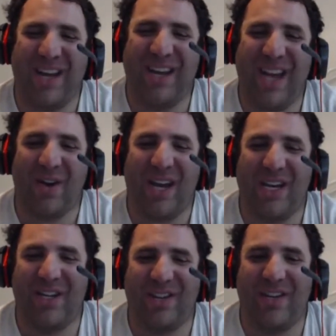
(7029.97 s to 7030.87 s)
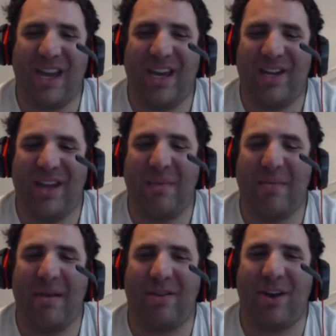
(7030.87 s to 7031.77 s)
Hell Kitten just sent me a
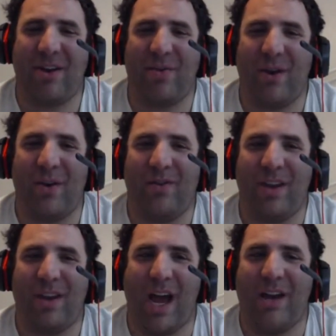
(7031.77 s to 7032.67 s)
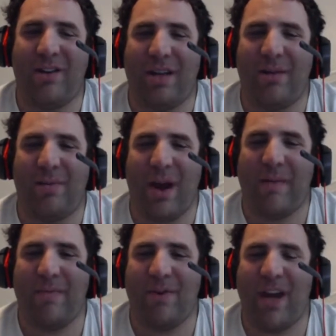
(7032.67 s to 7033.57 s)
message on Twitter and said, I just
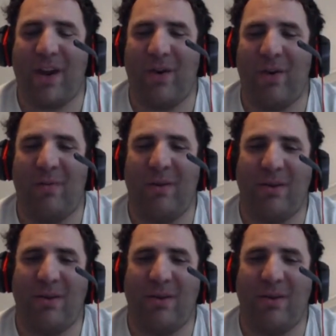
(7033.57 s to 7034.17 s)
unsubscribed from your channel, Herman.